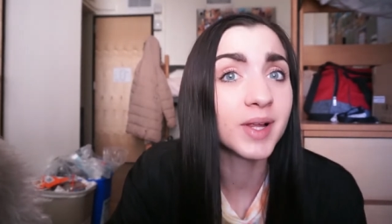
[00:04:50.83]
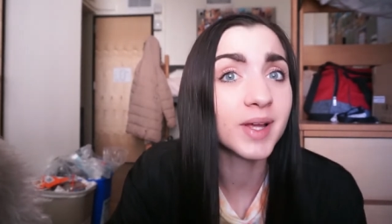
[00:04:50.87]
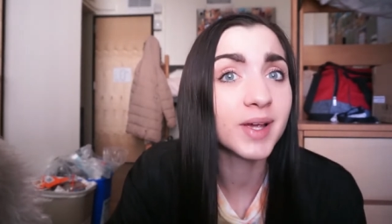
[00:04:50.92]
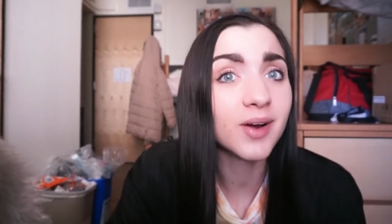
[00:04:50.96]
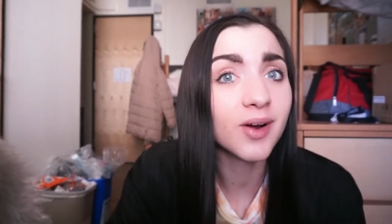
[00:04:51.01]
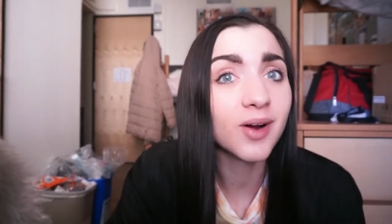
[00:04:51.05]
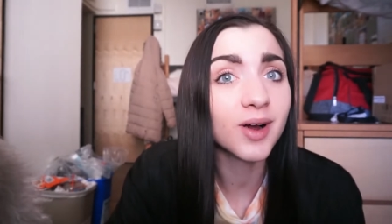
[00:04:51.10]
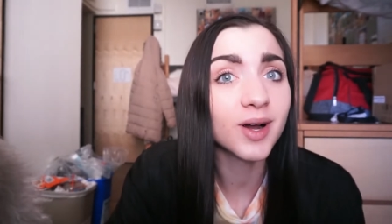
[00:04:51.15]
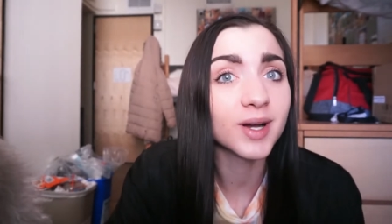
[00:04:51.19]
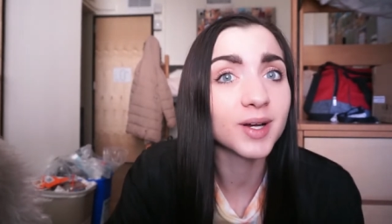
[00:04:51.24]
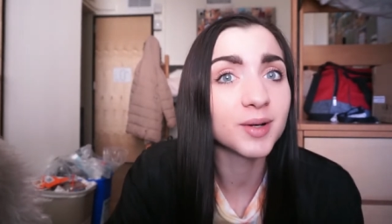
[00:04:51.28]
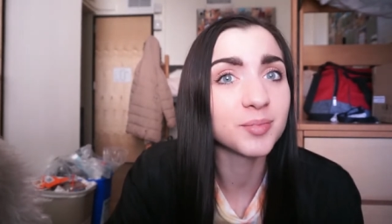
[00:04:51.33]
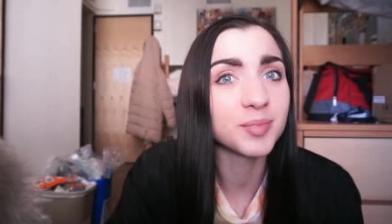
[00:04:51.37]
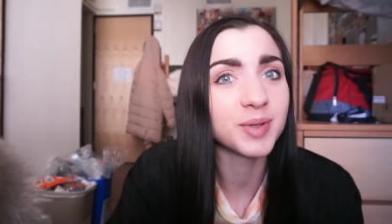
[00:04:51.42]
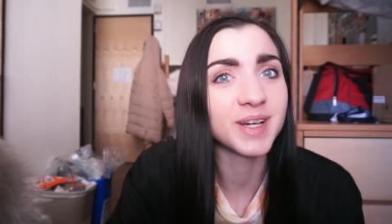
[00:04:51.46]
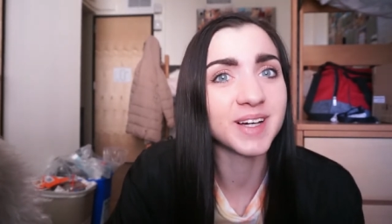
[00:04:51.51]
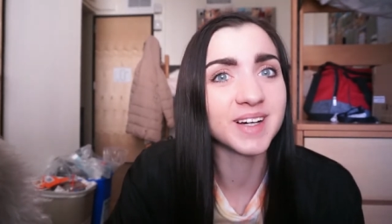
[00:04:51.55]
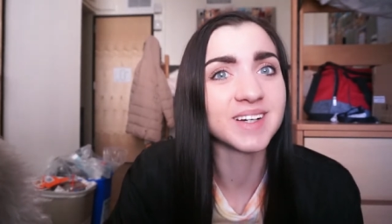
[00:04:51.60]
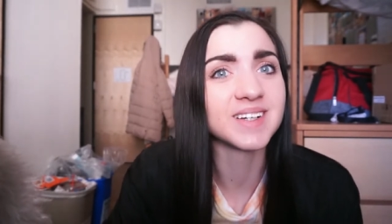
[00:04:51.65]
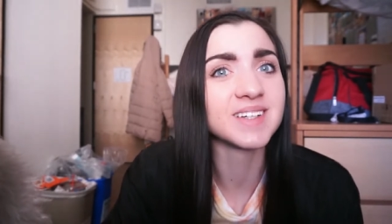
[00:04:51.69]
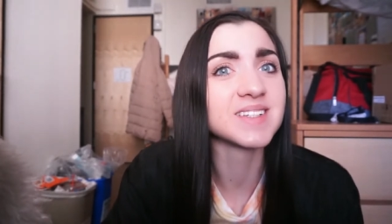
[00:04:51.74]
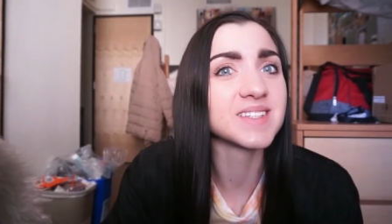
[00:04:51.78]
really hard
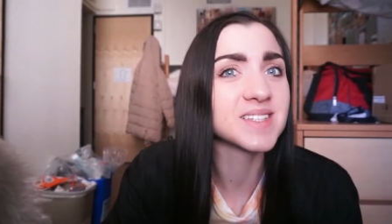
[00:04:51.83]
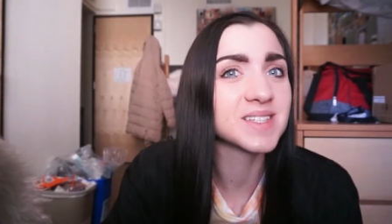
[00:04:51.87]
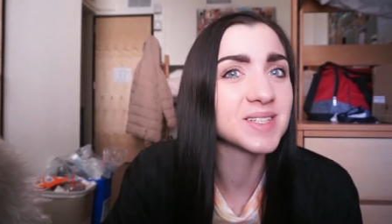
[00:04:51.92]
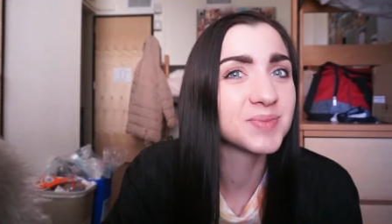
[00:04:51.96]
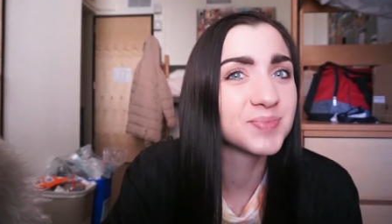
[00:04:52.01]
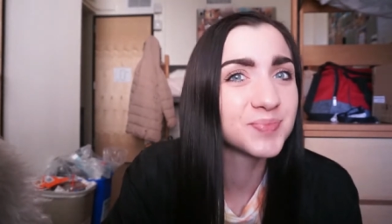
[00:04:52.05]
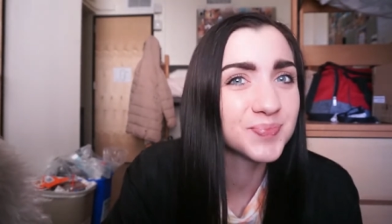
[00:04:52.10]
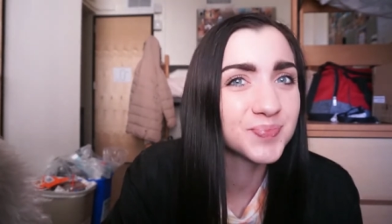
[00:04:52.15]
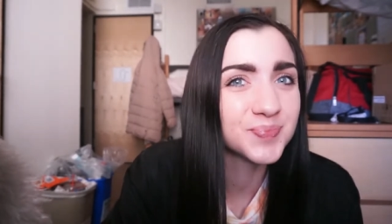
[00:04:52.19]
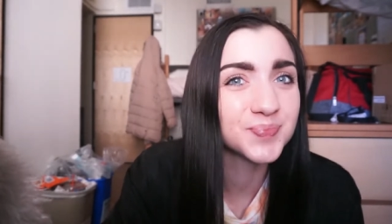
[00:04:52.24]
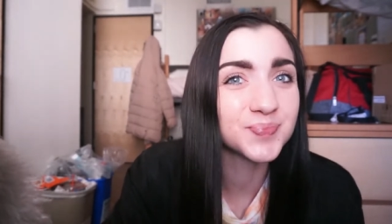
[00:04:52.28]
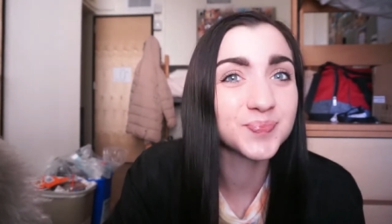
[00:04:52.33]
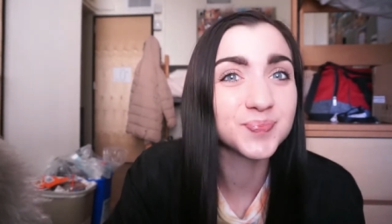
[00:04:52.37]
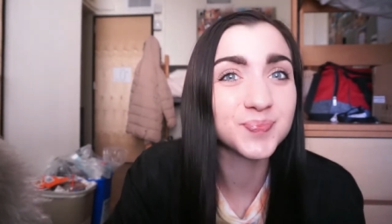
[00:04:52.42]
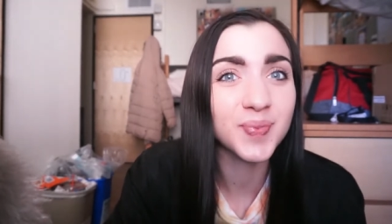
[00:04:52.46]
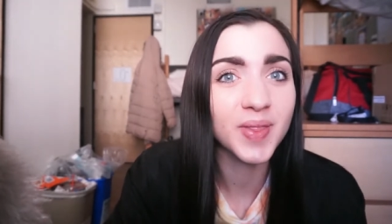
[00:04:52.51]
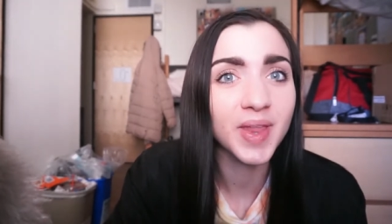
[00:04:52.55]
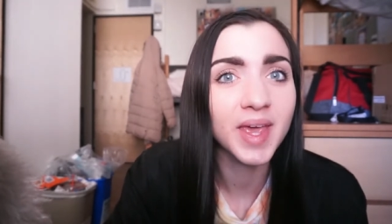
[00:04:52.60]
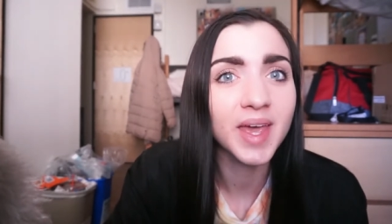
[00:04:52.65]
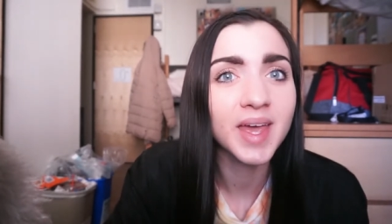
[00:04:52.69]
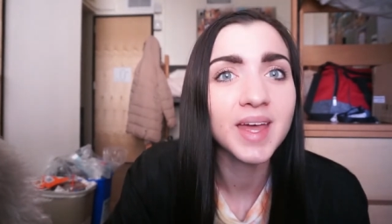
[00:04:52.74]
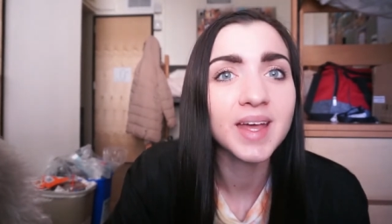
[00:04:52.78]
because
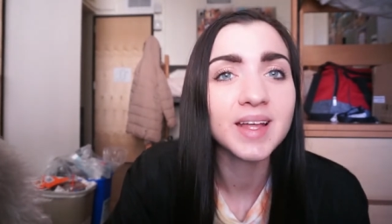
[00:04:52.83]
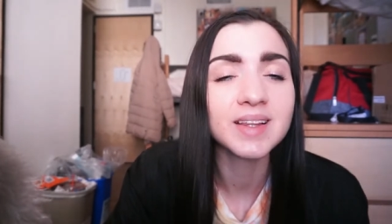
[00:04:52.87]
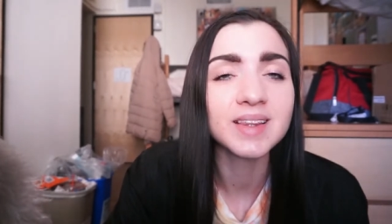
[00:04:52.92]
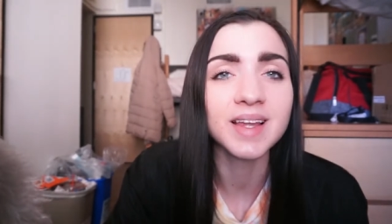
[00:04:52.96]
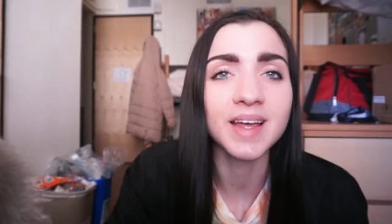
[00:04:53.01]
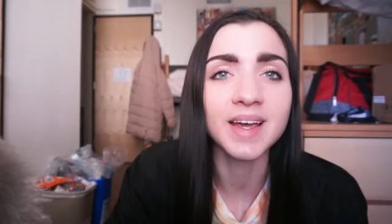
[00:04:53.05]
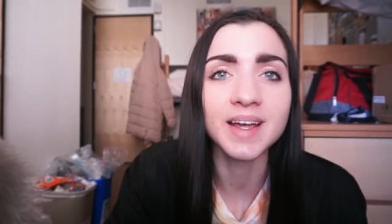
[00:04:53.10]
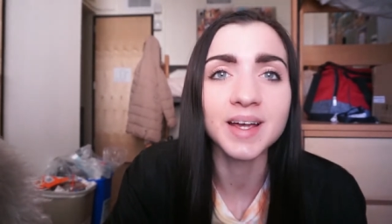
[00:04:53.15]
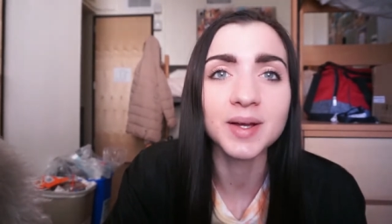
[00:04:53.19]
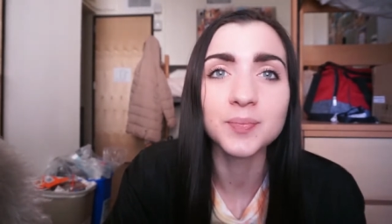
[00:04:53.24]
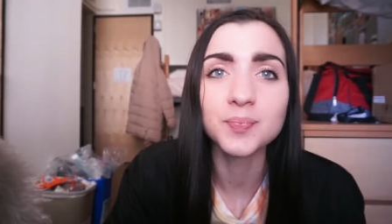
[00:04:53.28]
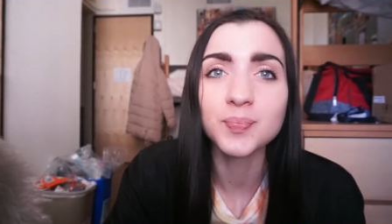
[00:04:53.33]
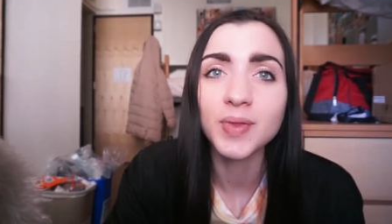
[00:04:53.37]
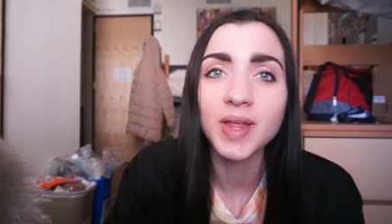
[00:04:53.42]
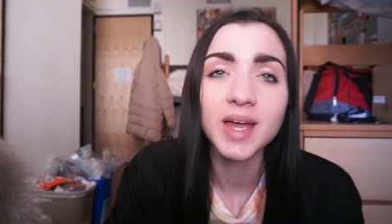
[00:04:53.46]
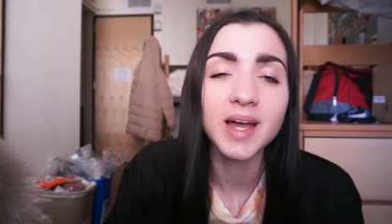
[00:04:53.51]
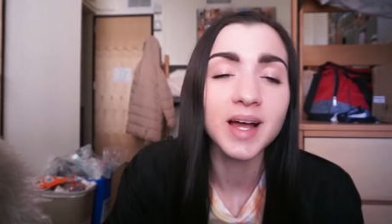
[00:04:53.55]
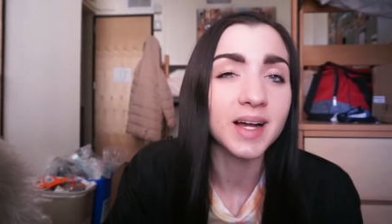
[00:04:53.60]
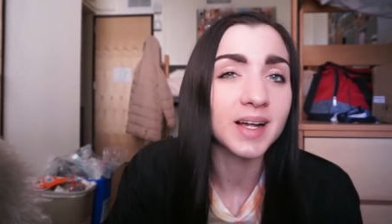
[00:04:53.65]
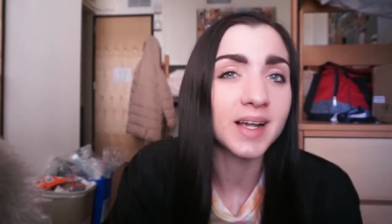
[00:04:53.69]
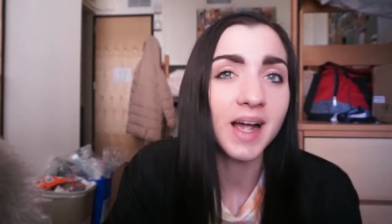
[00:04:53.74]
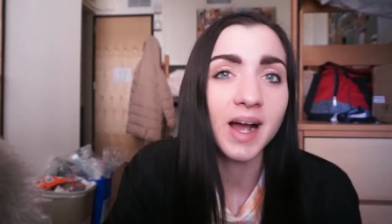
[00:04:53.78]
like
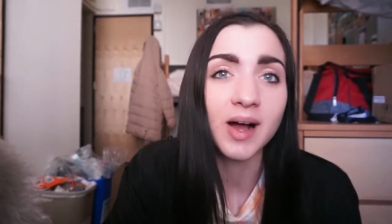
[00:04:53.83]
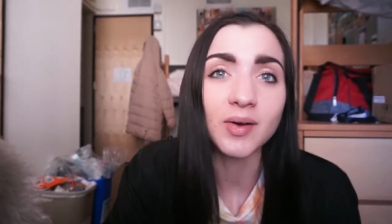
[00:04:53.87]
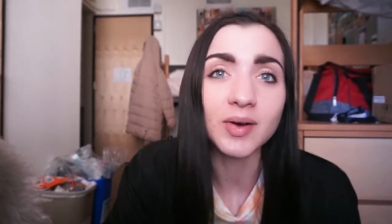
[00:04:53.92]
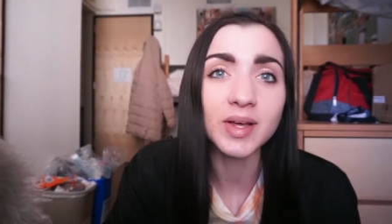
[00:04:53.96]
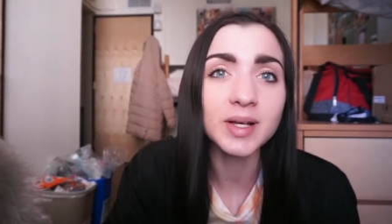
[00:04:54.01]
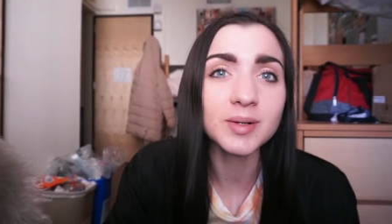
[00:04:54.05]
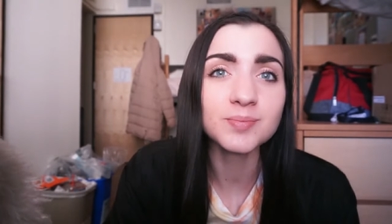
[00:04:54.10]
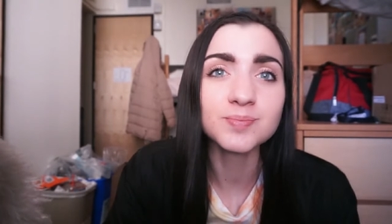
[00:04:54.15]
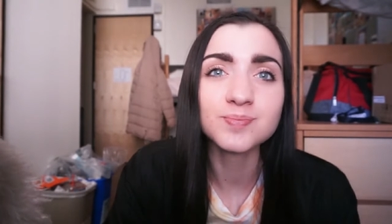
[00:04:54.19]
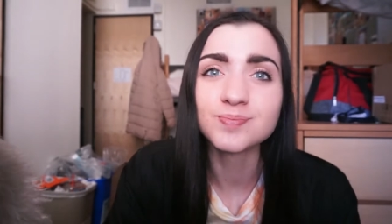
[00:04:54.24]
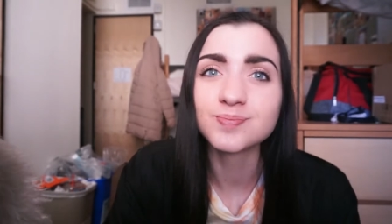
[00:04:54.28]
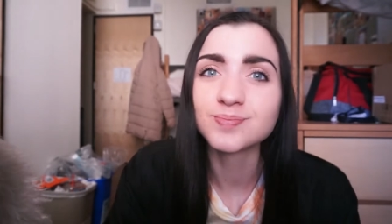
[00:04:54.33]
accounting